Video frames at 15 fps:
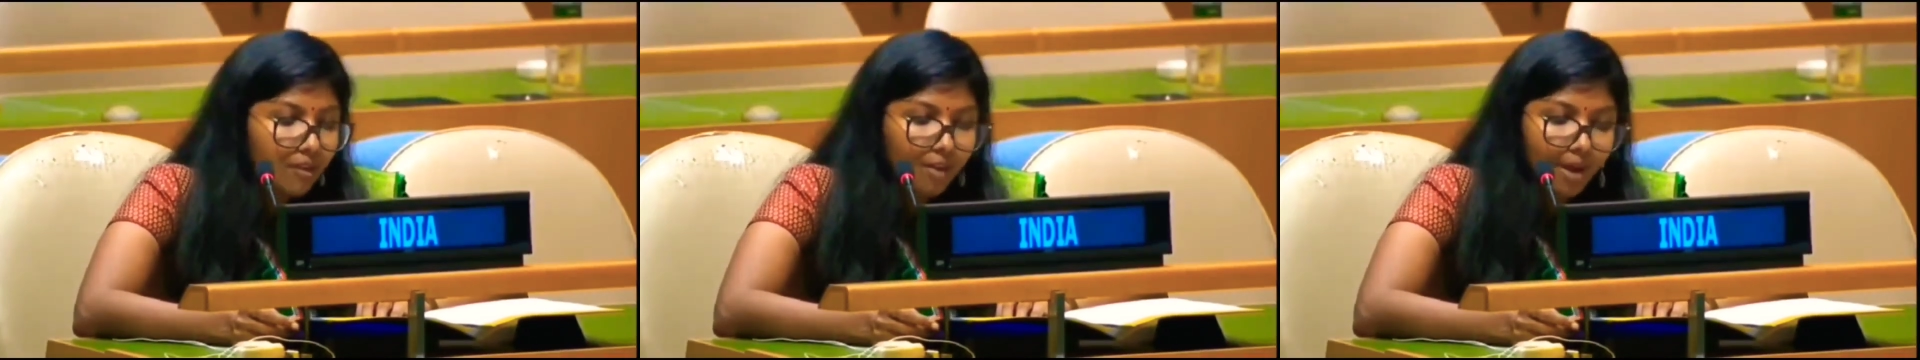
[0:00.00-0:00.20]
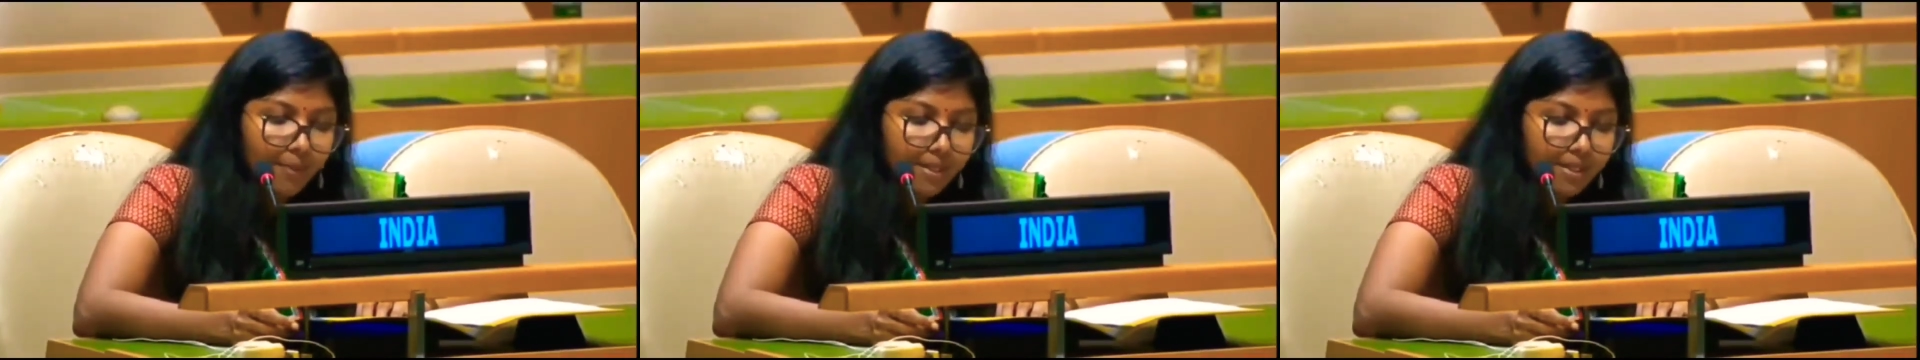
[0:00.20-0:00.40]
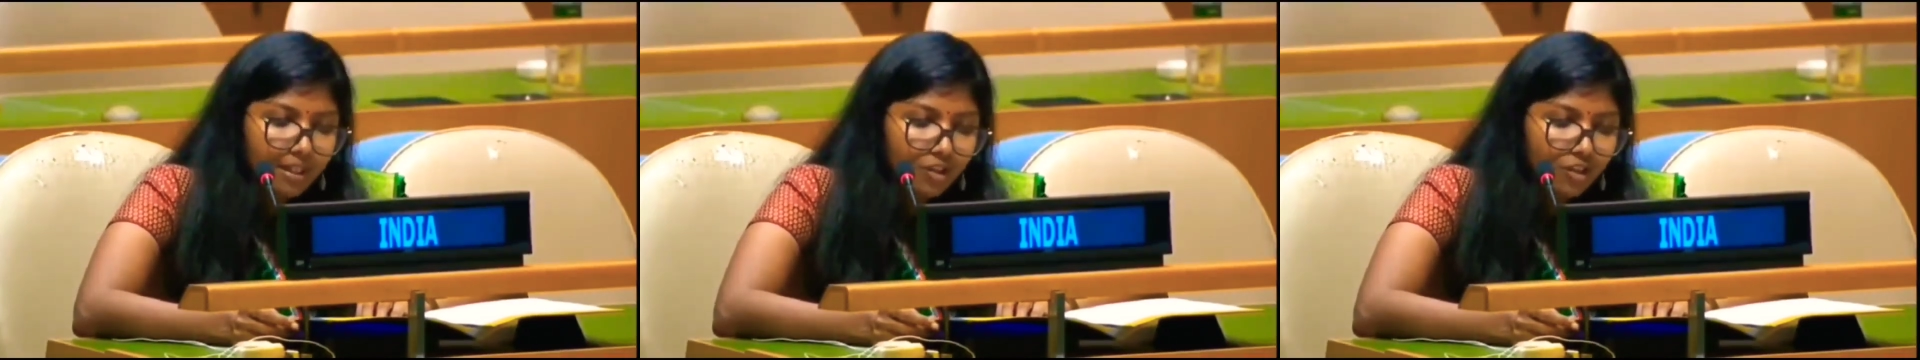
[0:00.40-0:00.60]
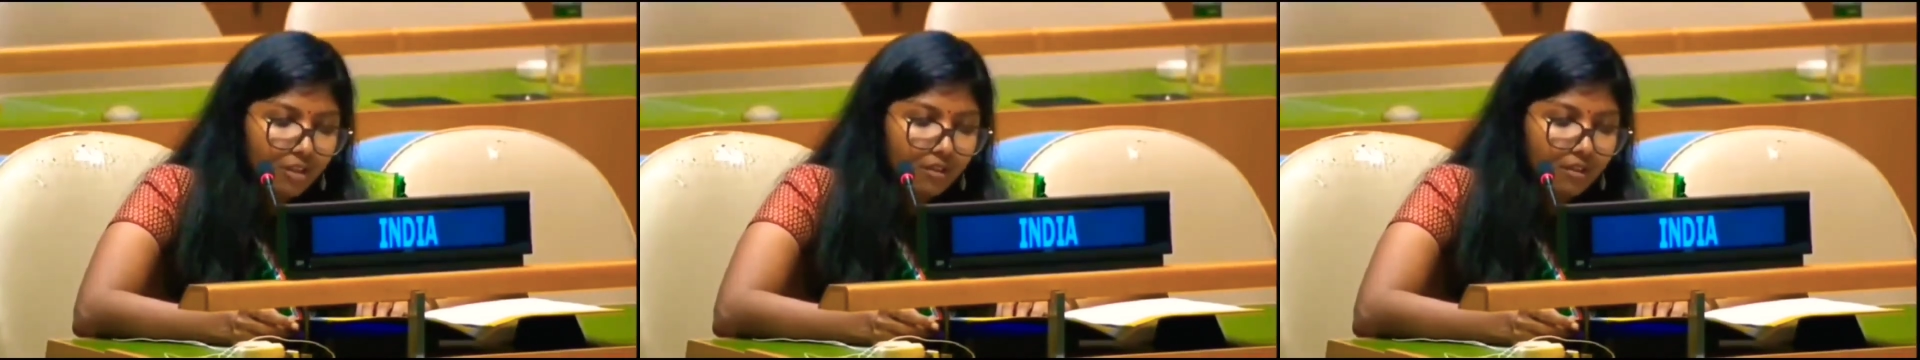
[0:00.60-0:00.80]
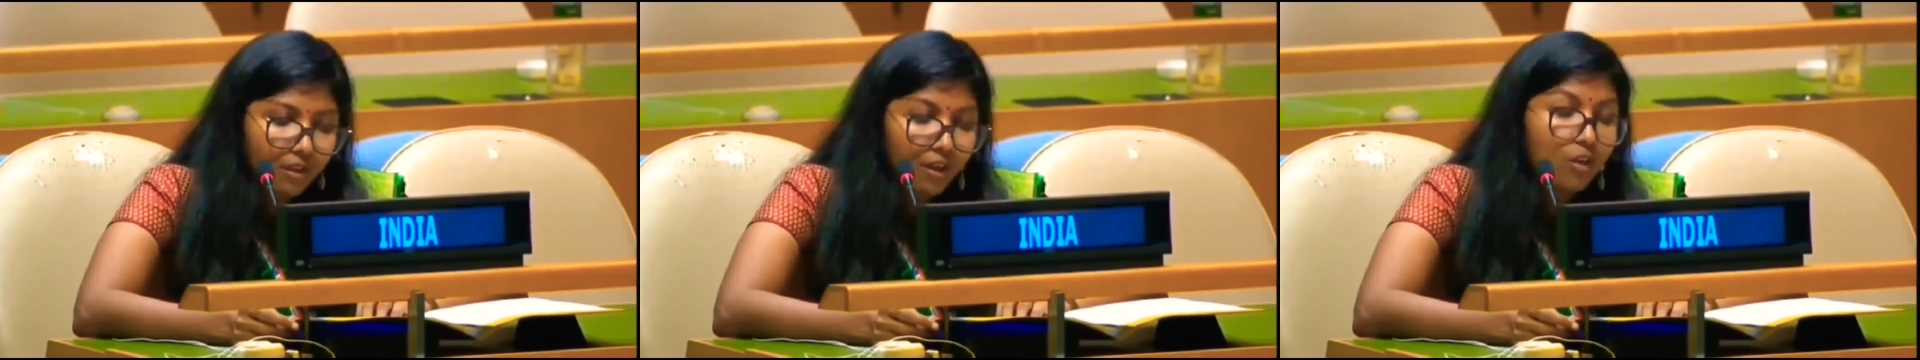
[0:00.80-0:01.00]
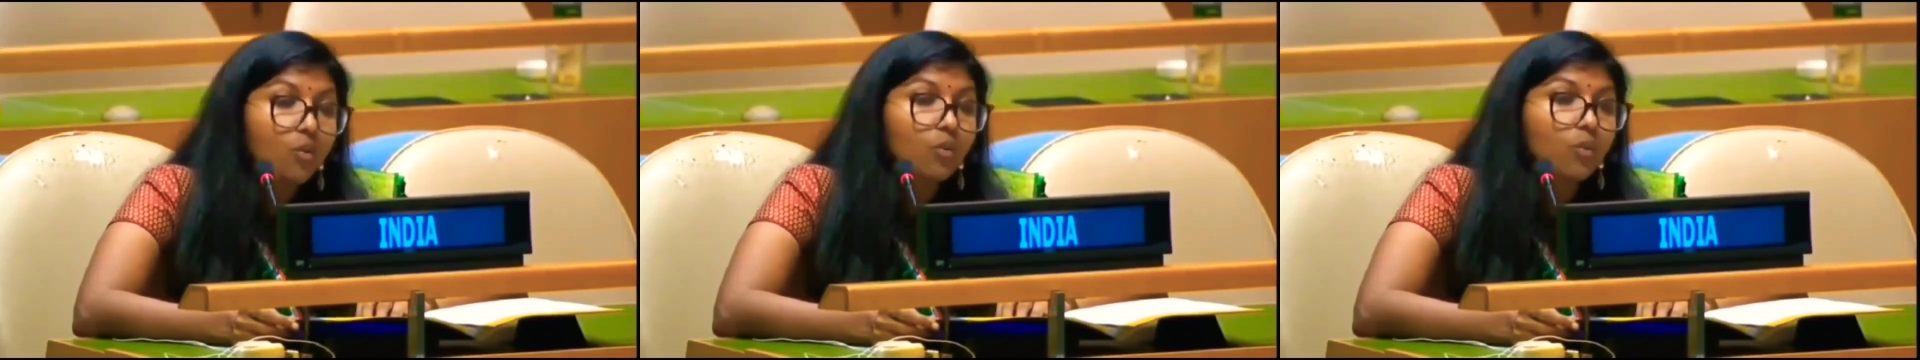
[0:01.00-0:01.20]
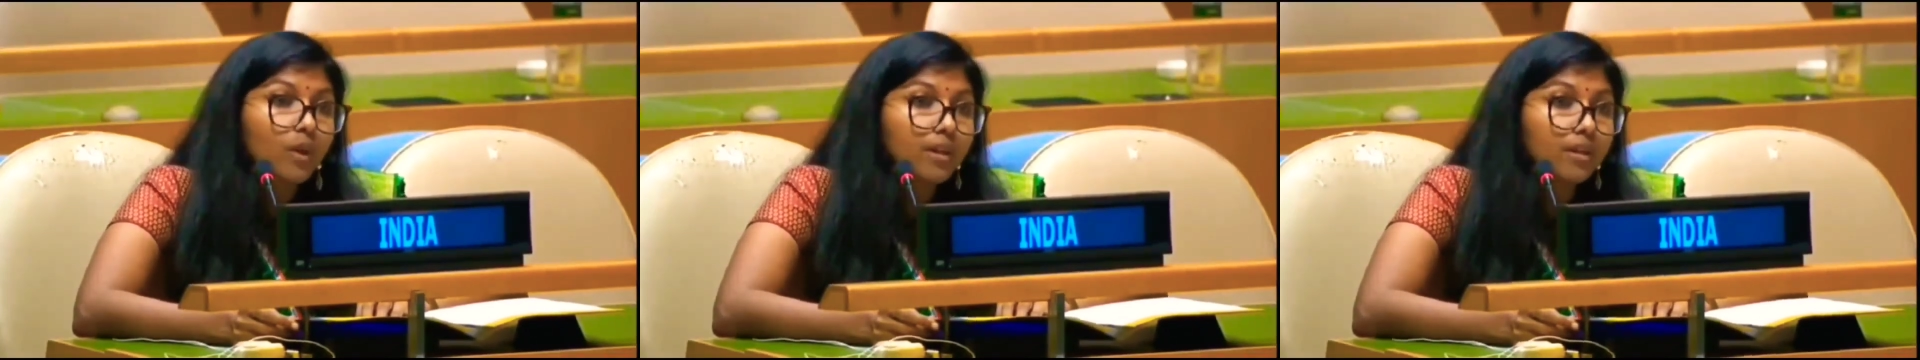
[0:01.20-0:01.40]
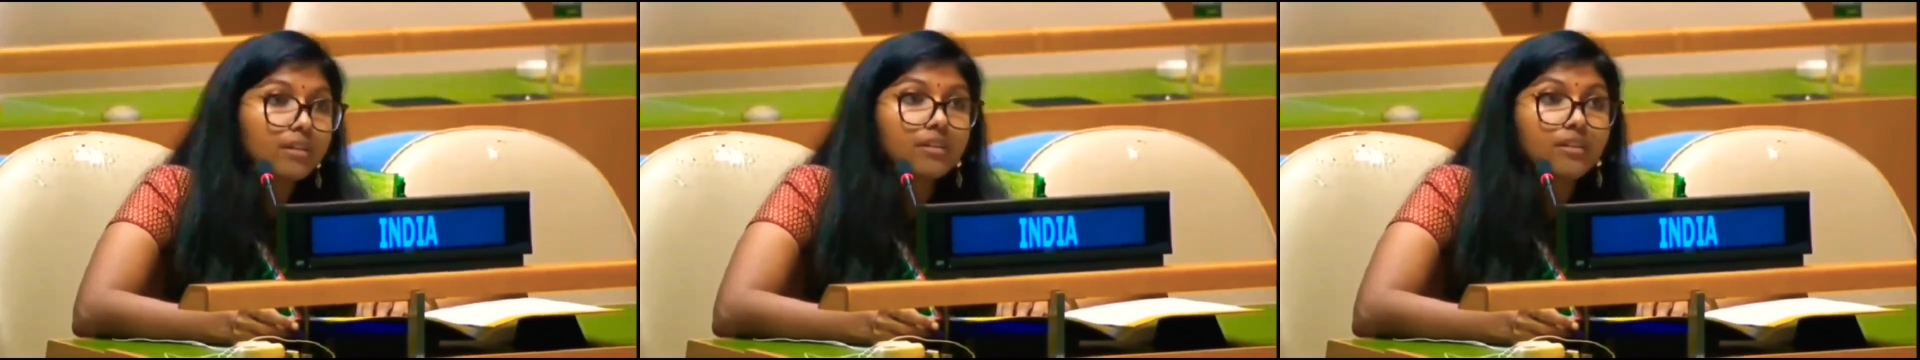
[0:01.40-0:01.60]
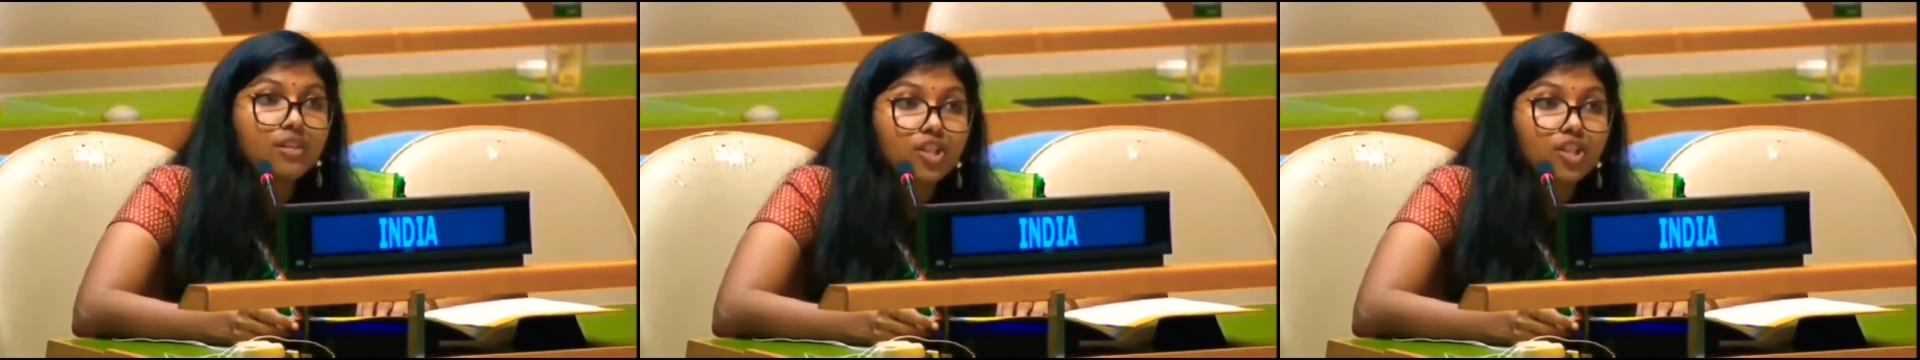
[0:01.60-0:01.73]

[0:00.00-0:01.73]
Repetition will